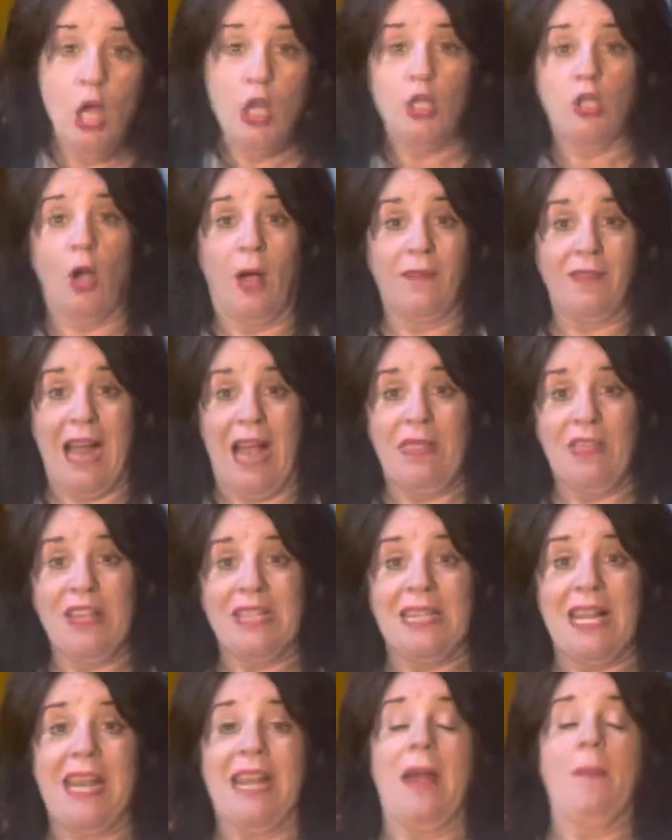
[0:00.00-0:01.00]
So I've got
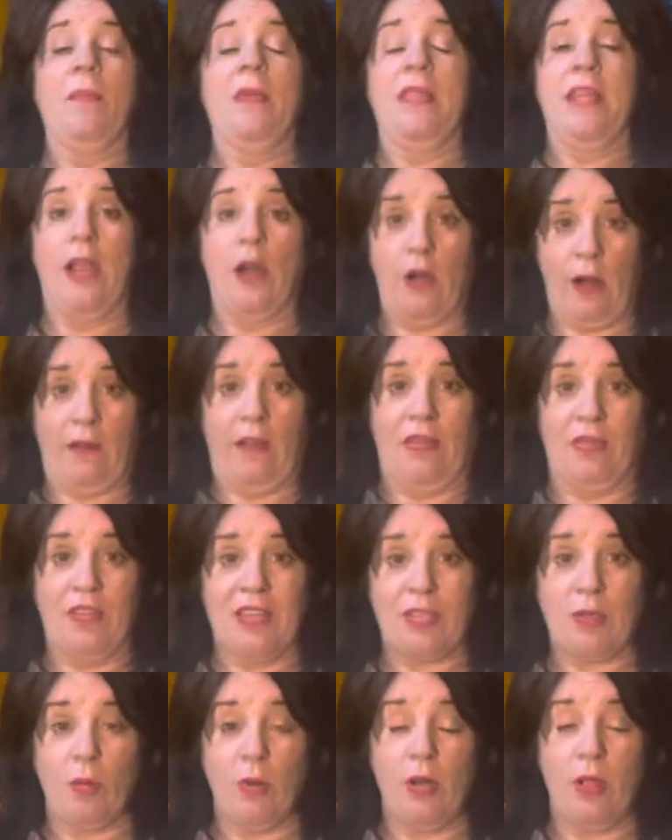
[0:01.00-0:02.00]
this leg up in the air and I got
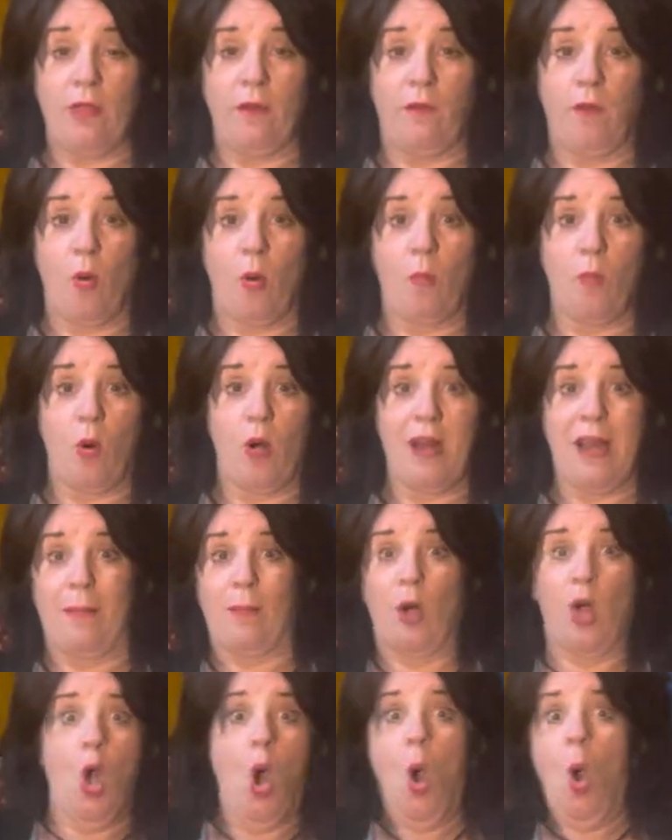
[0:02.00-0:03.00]
this one on the floorboard and I'm
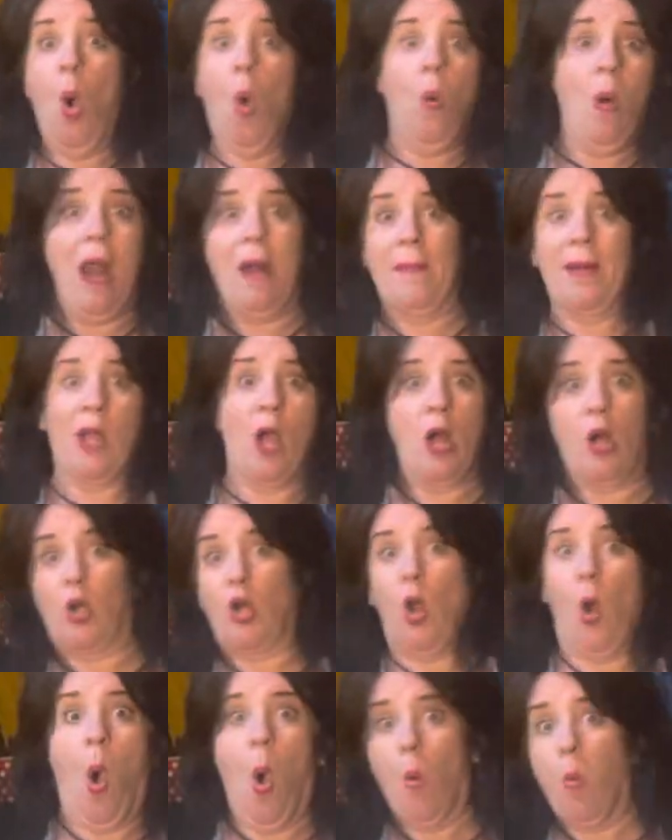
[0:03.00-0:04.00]
going, what am I going to
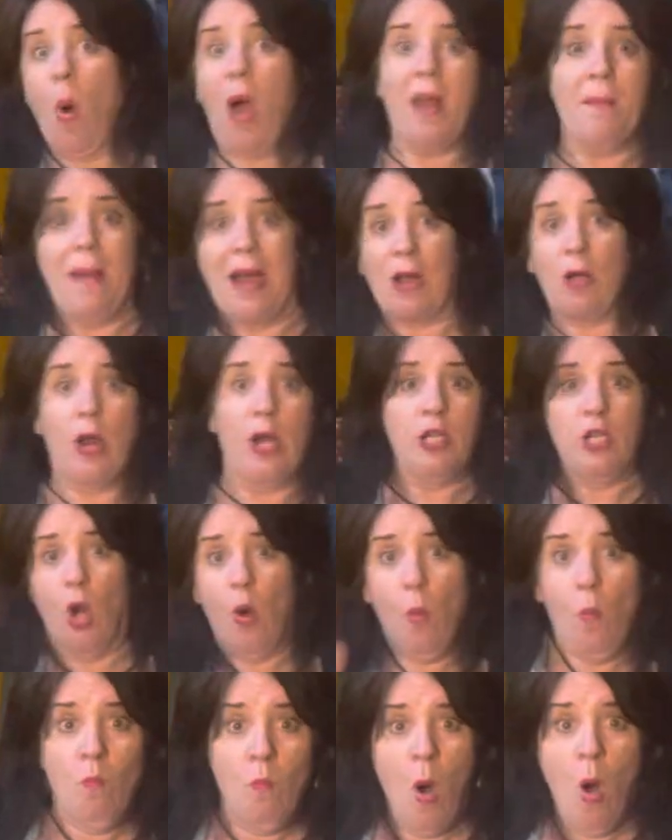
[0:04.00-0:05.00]
do? What am I going to
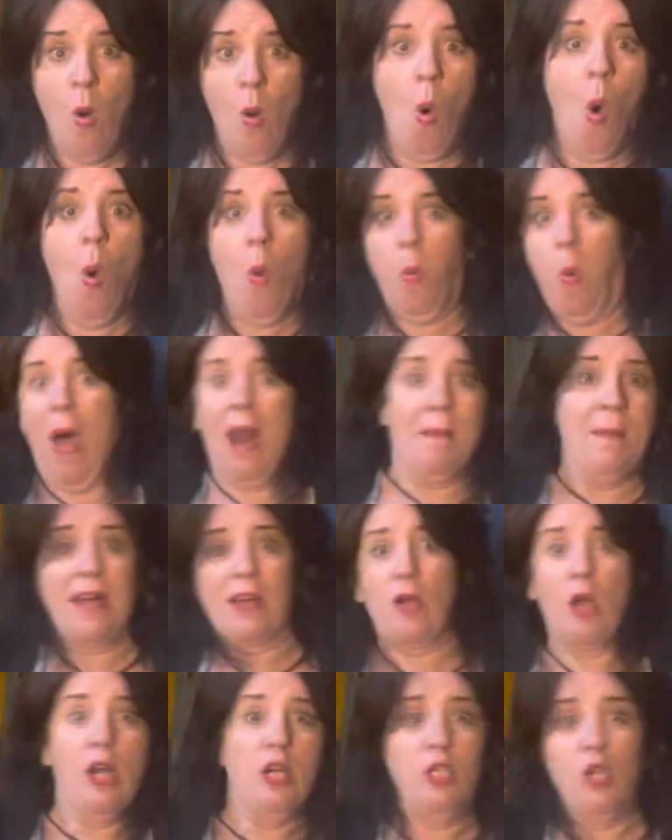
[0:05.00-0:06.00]
do? What am I
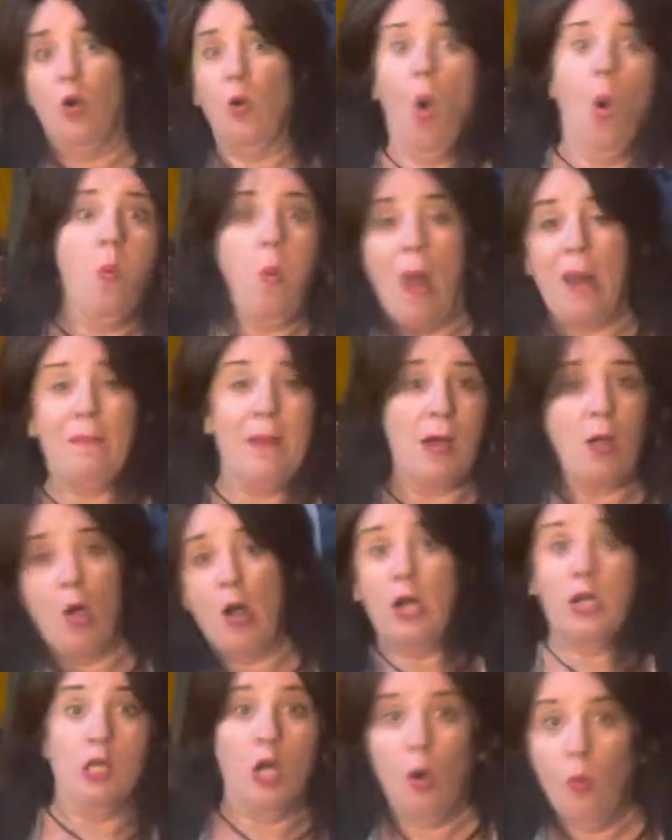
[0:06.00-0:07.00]
going to do? What am I
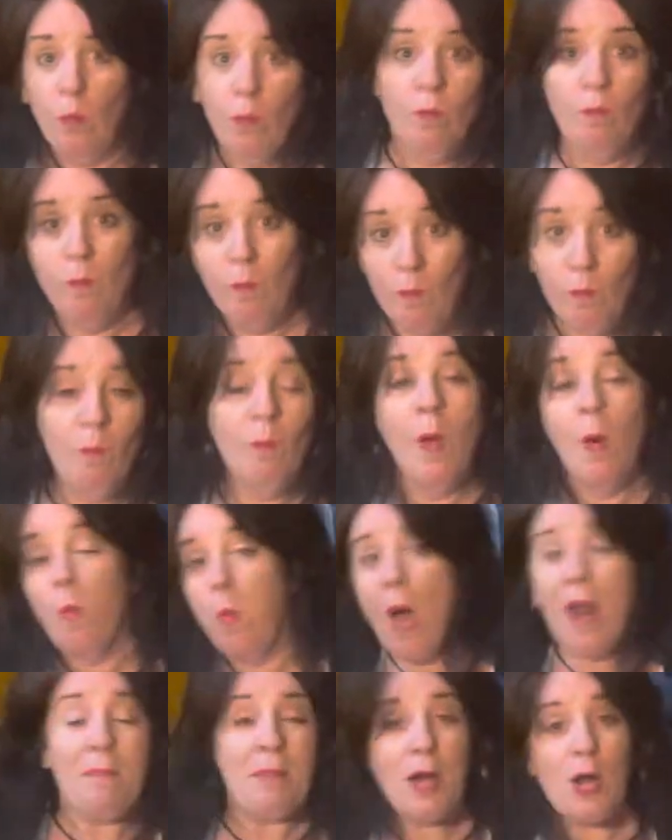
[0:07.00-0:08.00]
going to do? What
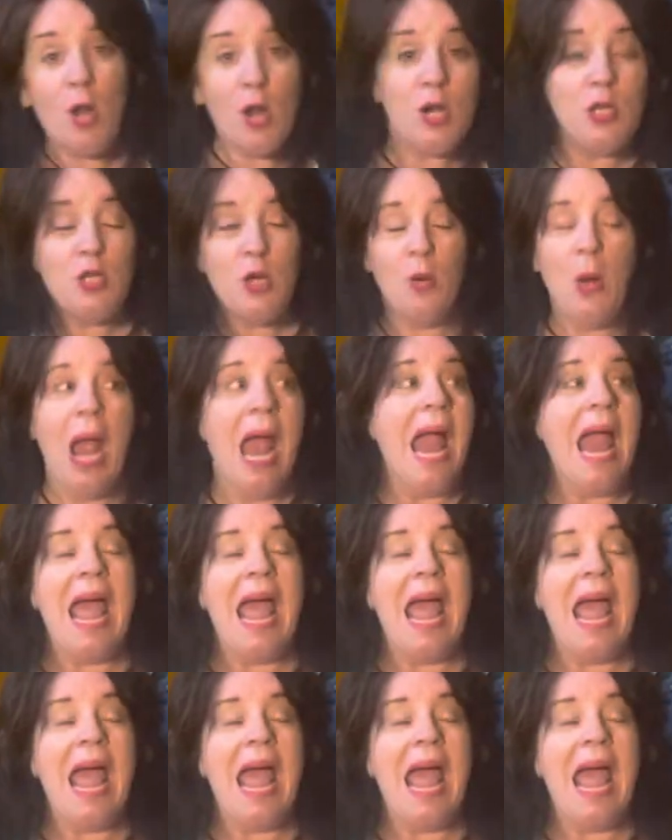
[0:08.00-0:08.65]
am I going to do?